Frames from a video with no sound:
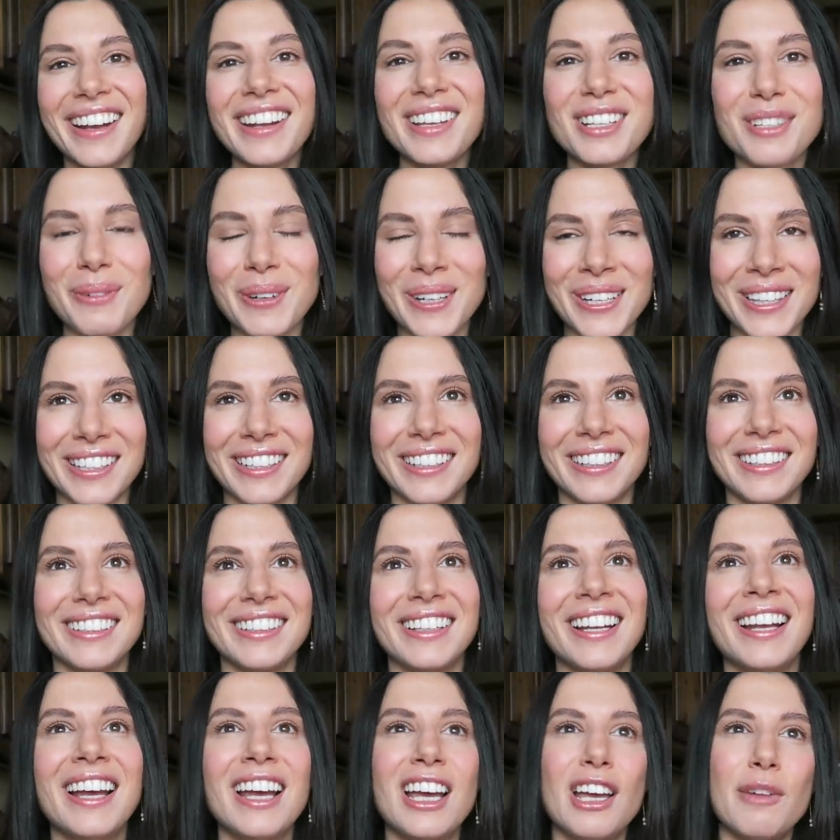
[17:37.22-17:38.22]
it is worth
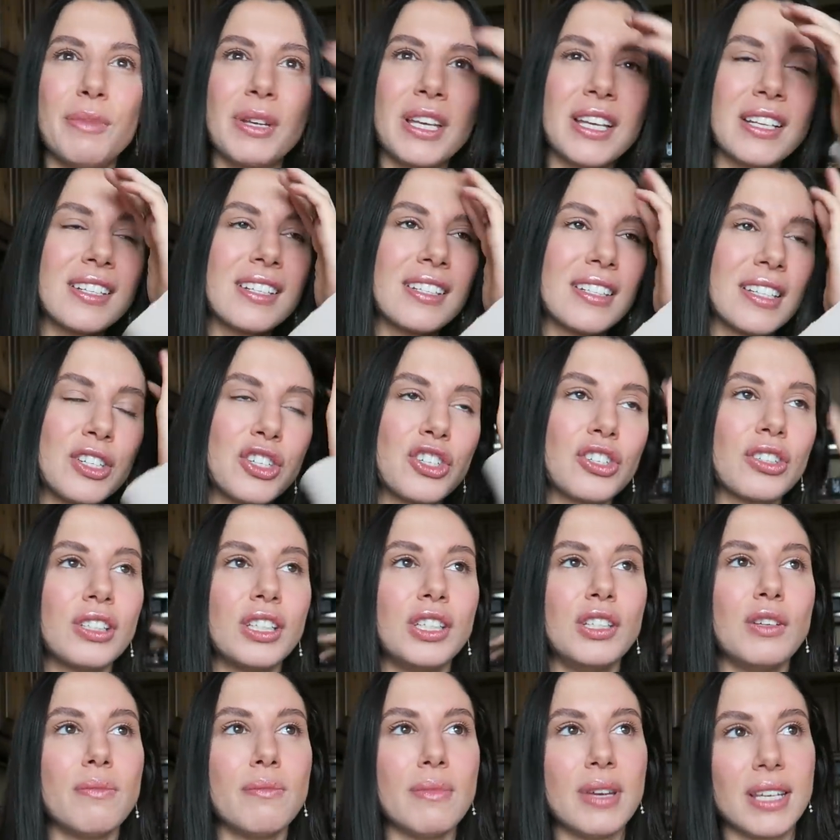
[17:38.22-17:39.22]
it because essentially
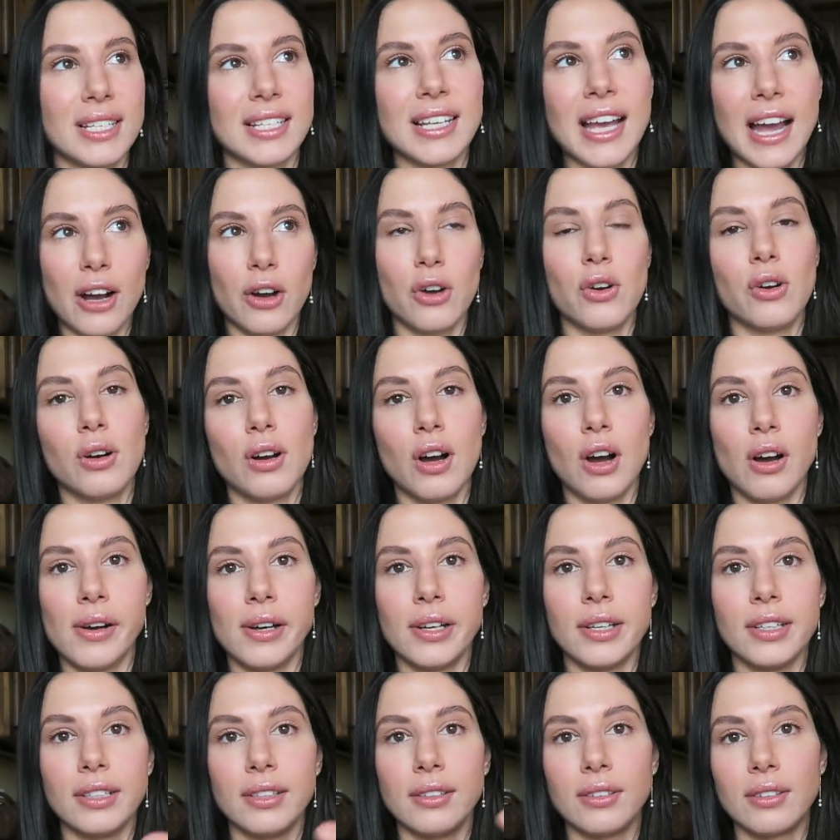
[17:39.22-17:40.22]
you miss out
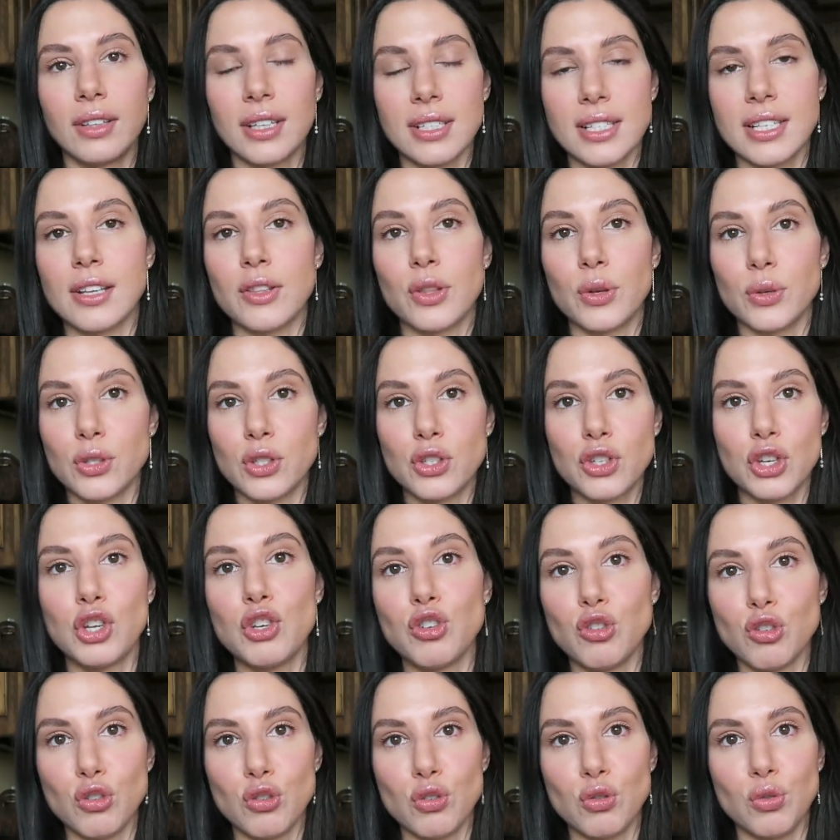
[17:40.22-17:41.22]
on, let's say those
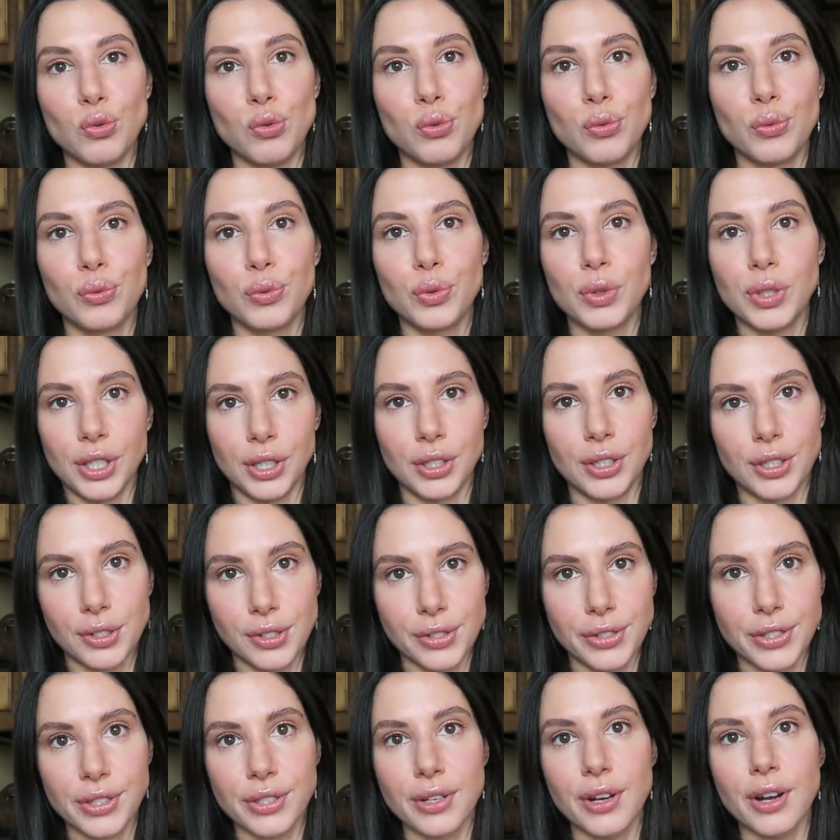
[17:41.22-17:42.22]
two
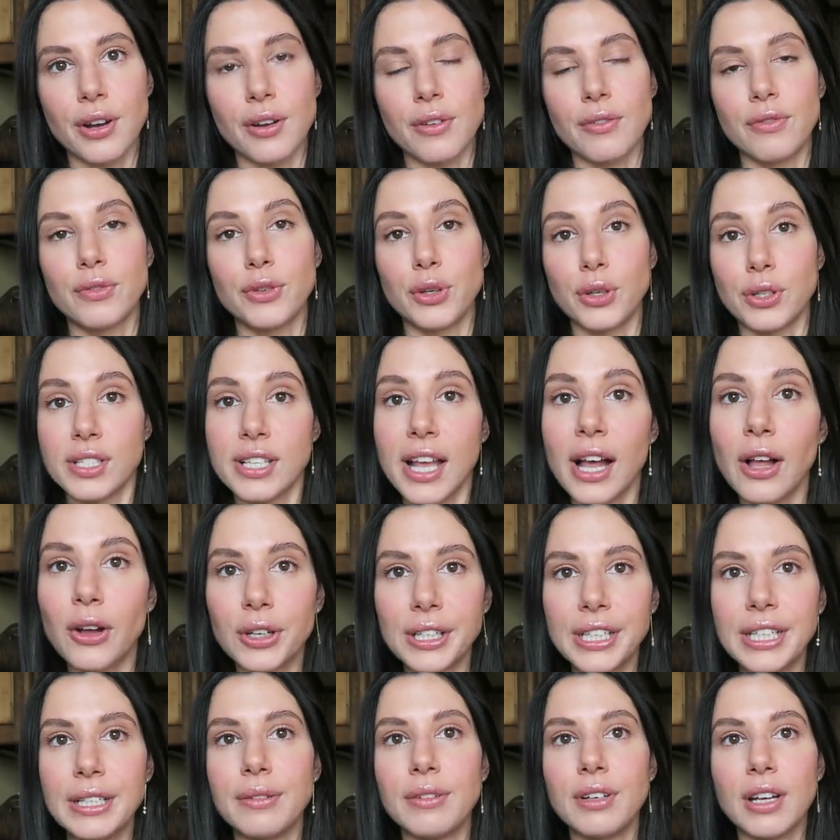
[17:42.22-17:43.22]
years of your
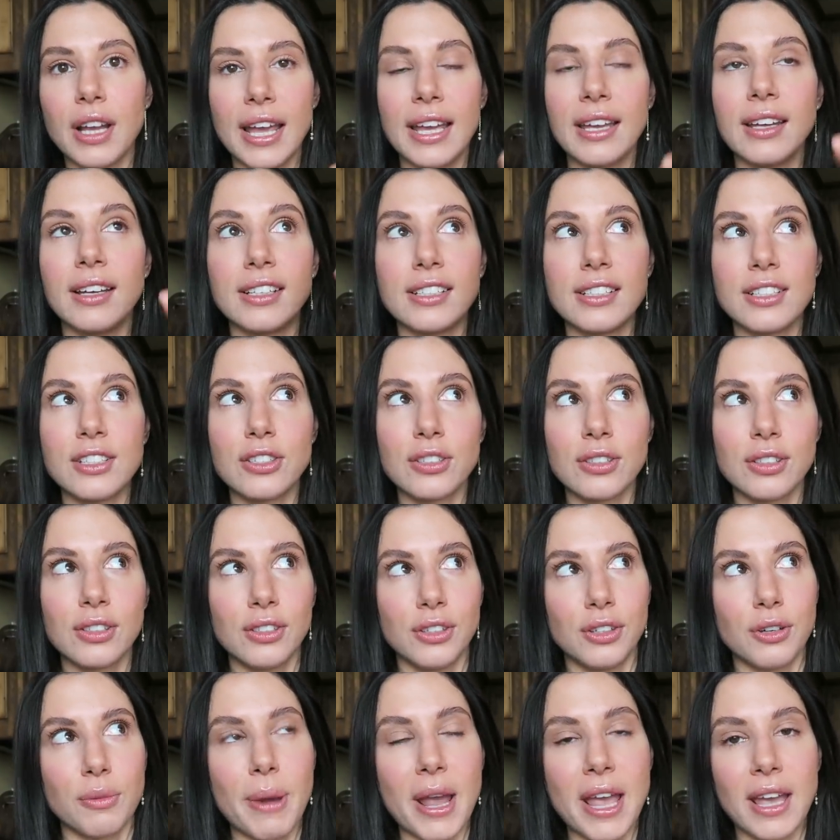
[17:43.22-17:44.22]
salary and
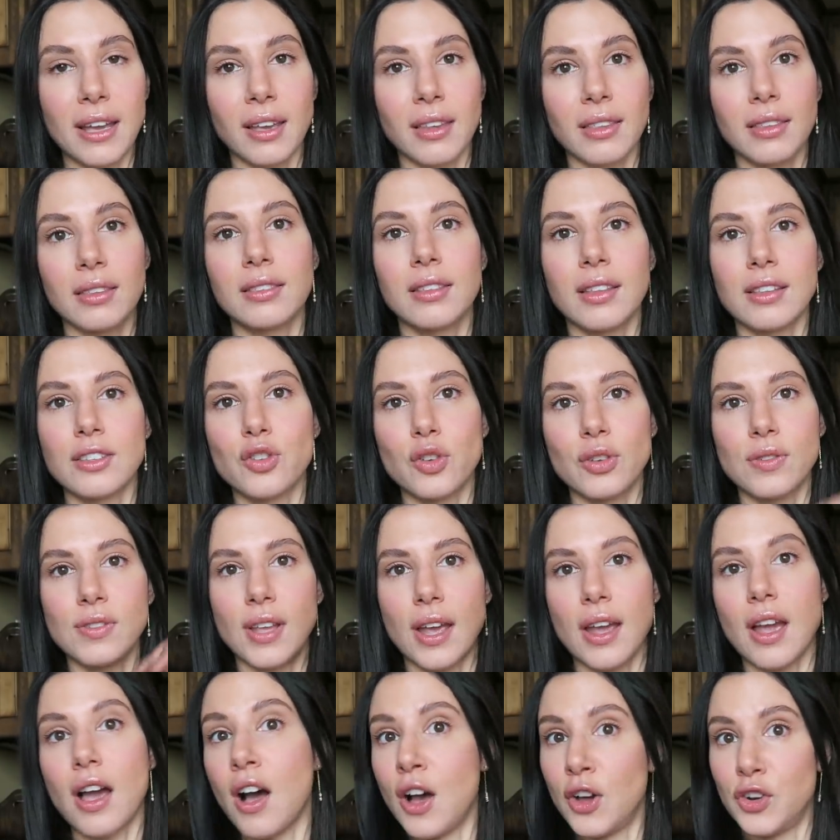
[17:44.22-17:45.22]
you're paying, let's just
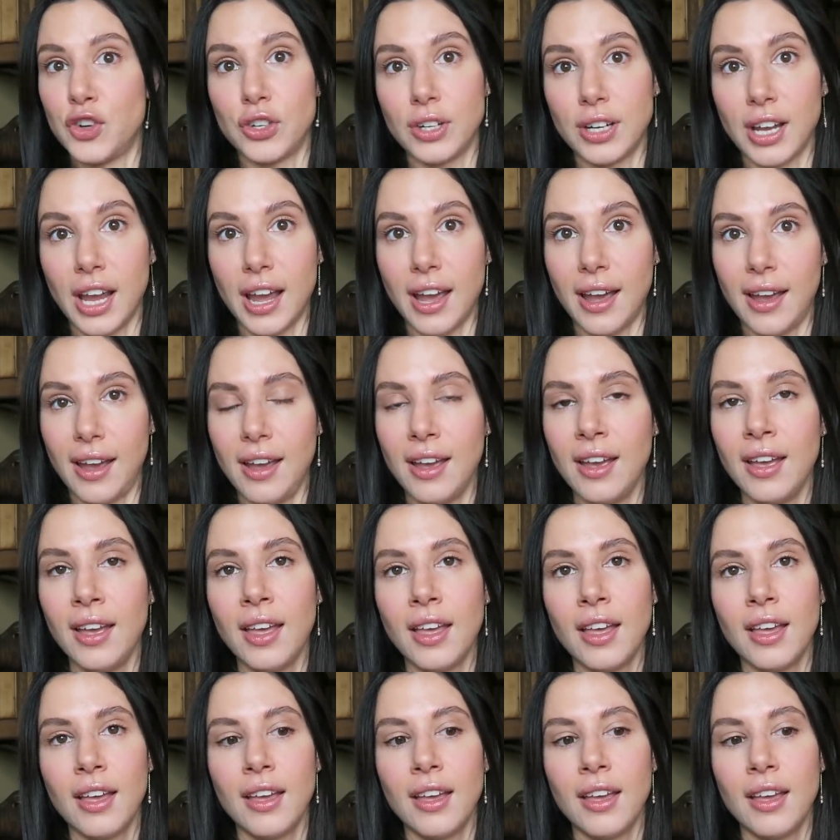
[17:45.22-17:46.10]
say 100K.